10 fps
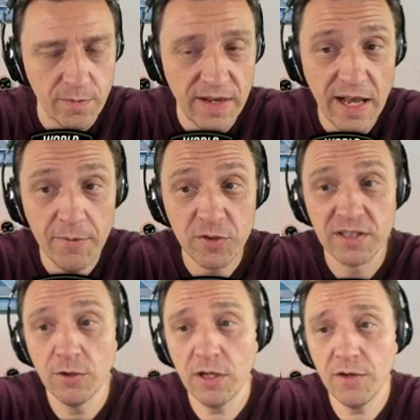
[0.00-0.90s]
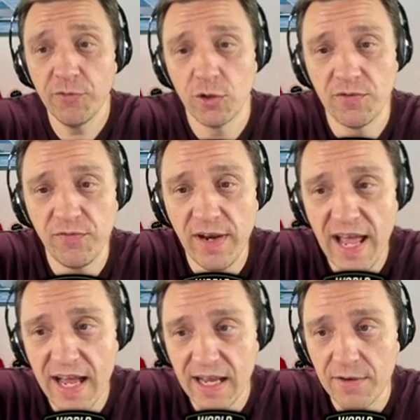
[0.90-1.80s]
When I was looking for the
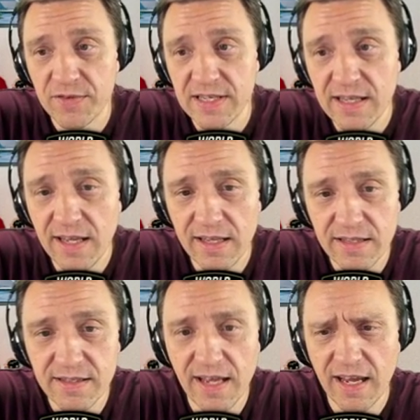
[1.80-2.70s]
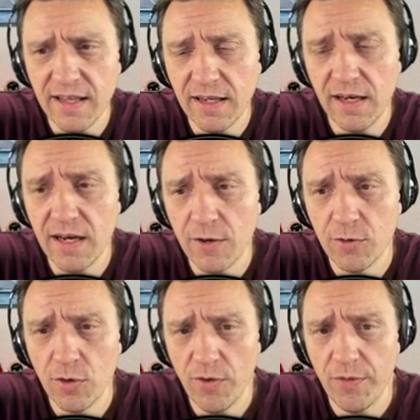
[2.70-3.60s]
flag, I've seen that it's technically now
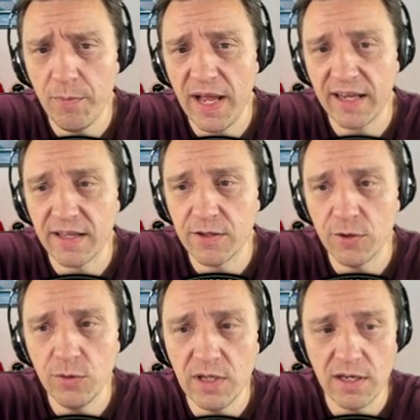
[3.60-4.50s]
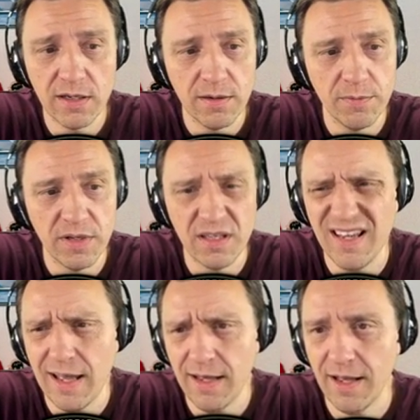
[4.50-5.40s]
North Macedonia.
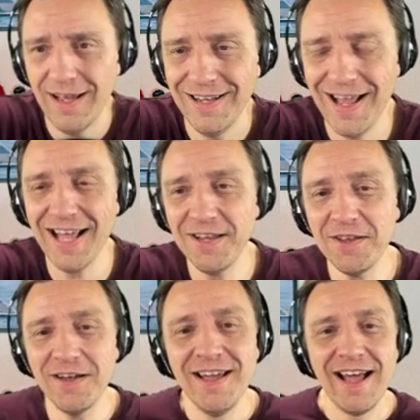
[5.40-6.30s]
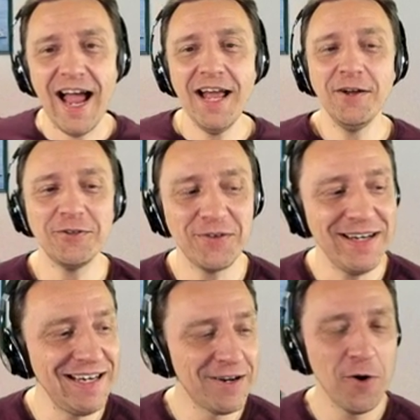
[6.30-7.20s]
Yeah, I don't know. I don't
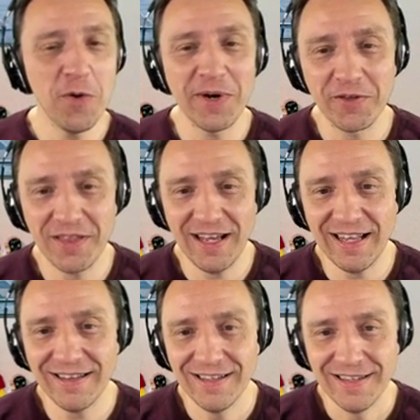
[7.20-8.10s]
really know about that.